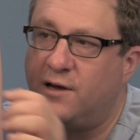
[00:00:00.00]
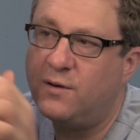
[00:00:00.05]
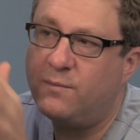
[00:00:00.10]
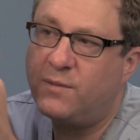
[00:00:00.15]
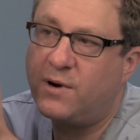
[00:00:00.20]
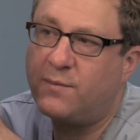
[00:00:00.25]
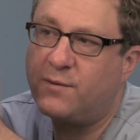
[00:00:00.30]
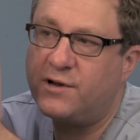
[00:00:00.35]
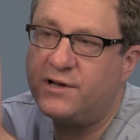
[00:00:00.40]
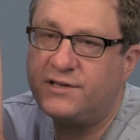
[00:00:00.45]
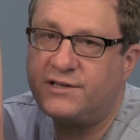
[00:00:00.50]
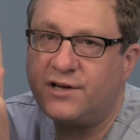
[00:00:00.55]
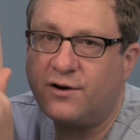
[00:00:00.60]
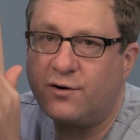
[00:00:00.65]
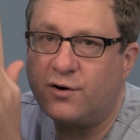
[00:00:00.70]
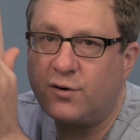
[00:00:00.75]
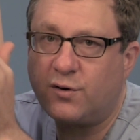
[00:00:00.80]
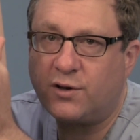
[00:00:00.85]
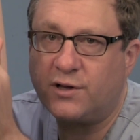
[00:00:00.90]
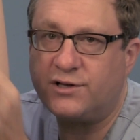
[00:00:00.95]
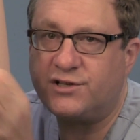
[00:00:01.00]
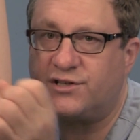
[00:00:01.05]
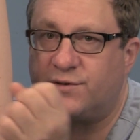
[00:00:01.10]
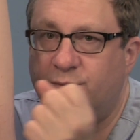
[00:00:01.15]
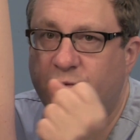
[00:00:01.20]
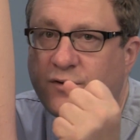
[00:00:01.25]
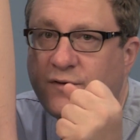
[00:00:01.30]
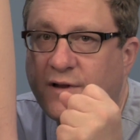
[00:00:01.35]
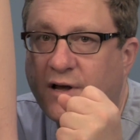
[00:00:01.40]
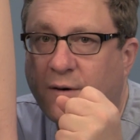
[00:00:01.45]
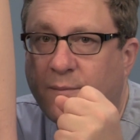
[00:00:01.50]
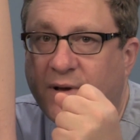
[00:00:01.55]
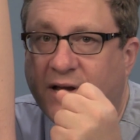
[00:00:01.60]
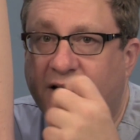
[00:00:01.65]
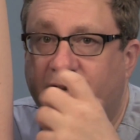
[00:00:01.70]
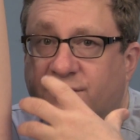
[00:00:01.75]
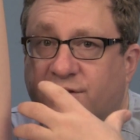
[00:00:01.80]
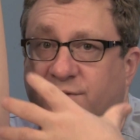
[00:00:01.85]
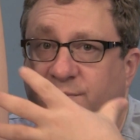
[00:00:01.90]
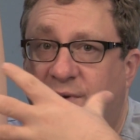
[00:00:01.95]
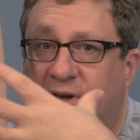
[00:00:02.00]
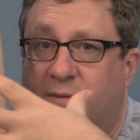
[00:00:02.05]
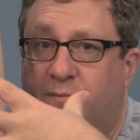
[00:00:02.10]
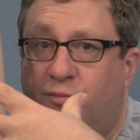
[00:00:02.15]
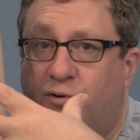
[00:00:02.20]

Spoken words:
Remember, his areola is smooth now because it's being